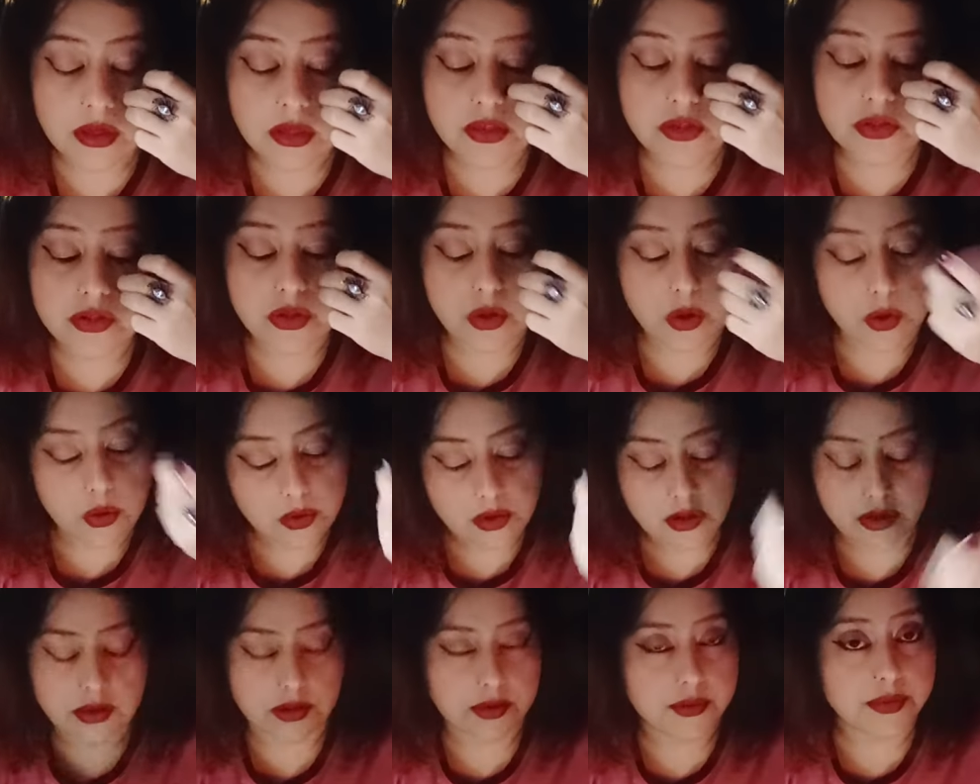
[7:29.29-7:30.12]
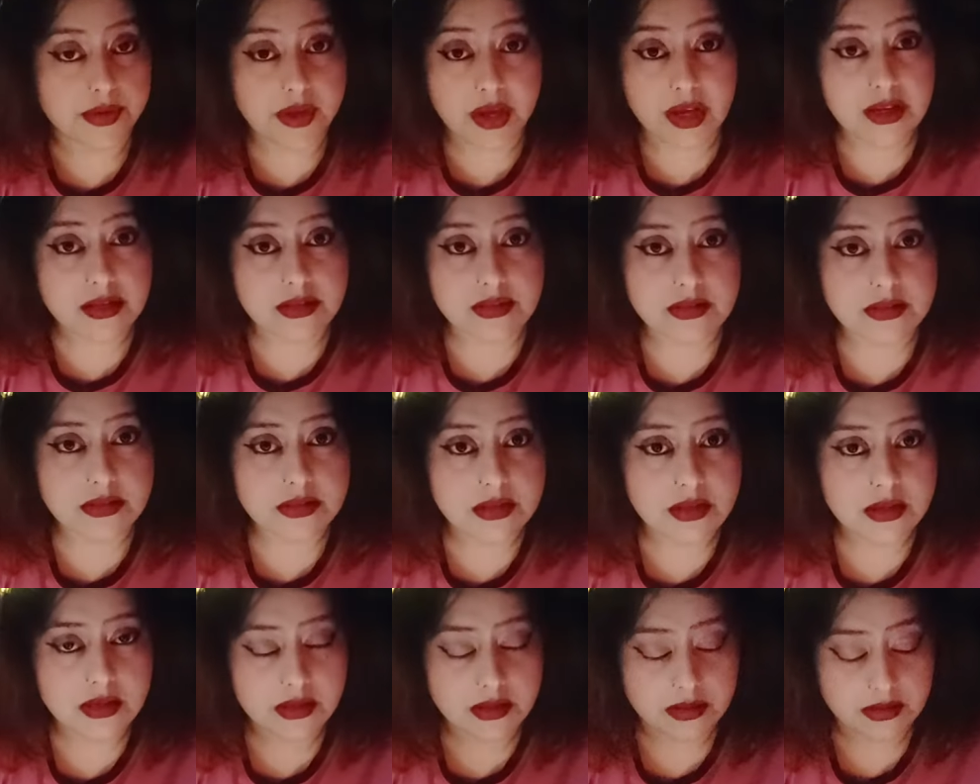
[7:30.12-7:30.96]
So yes,
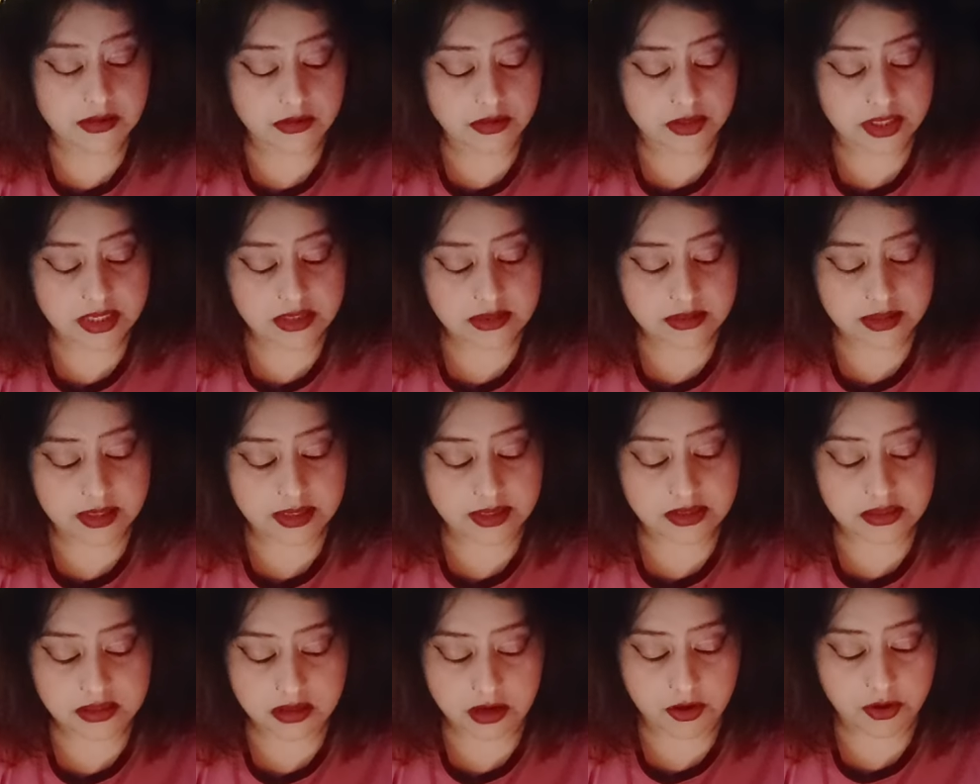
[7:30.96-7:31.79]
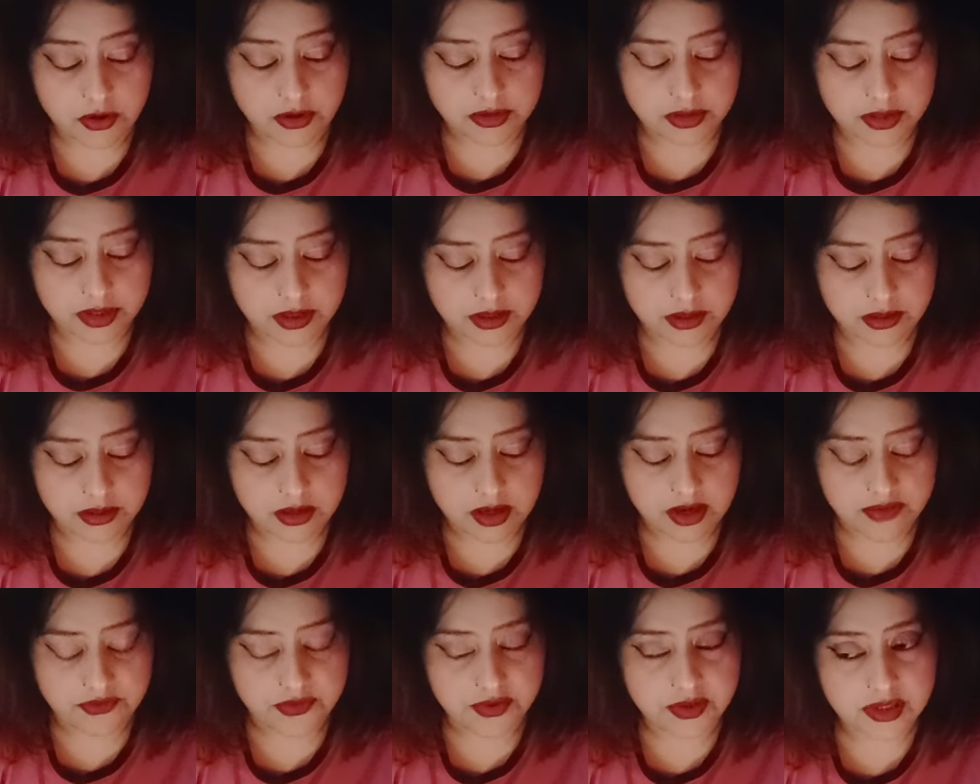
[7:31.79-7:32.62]
these things are there.
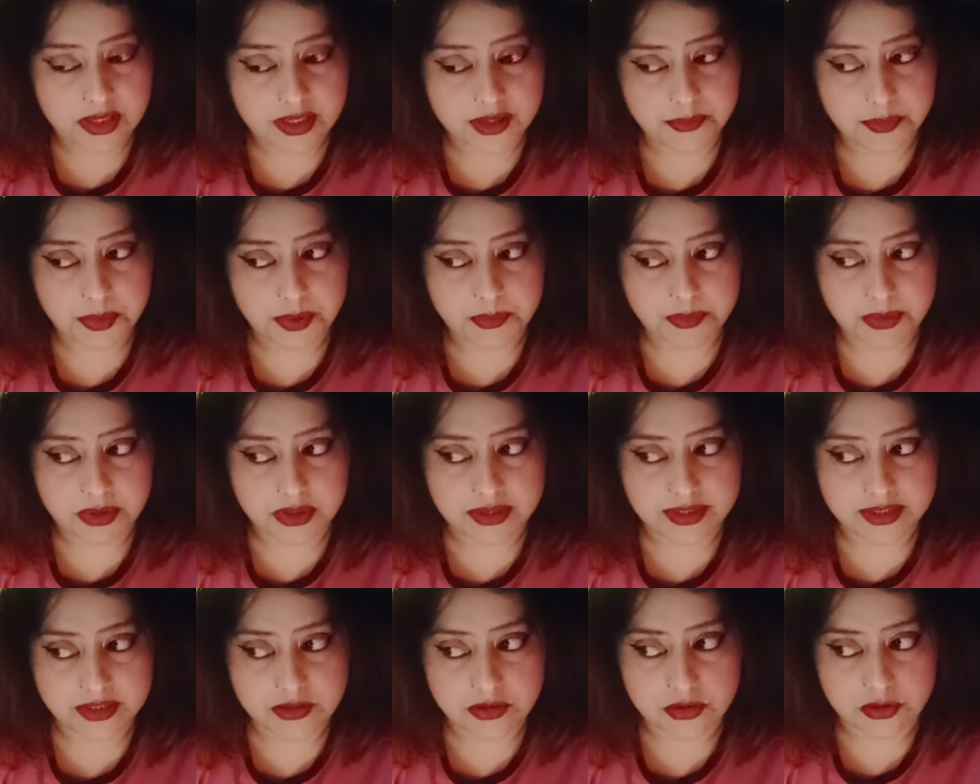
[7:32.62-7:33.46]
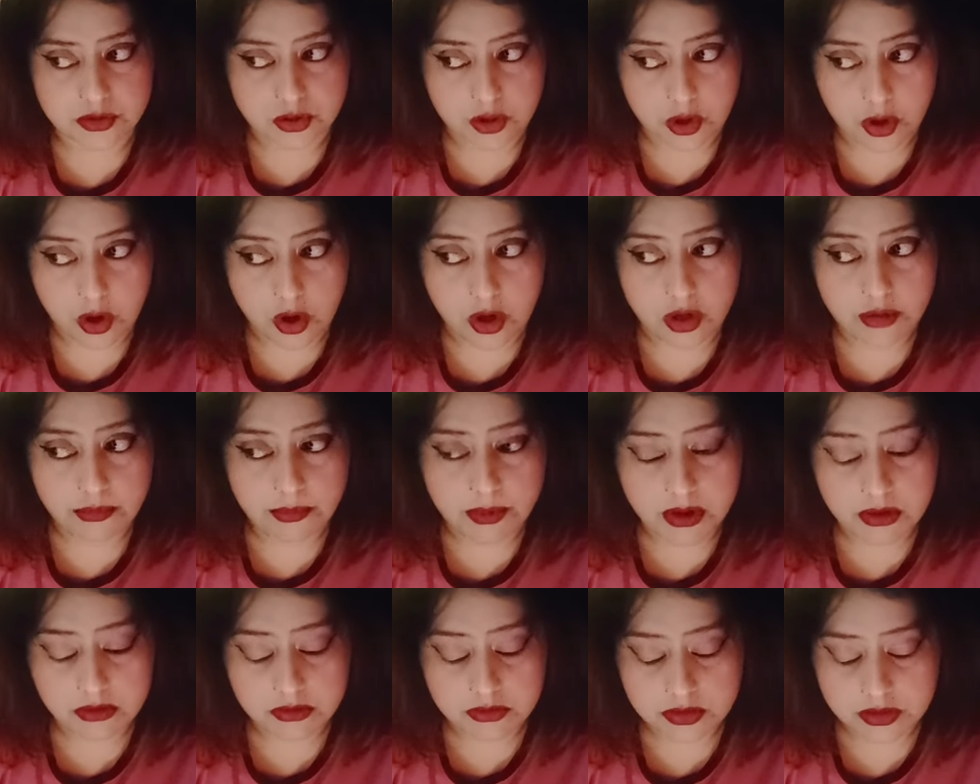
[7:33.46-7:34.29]
I feel like people need to talk
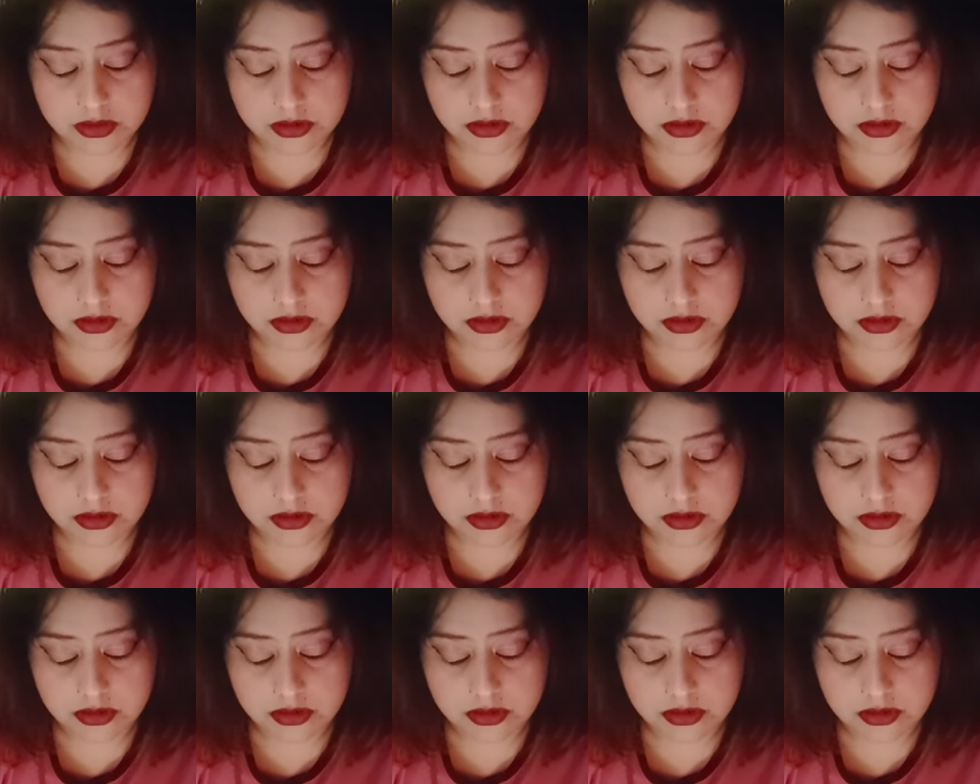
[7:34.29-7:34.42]
about.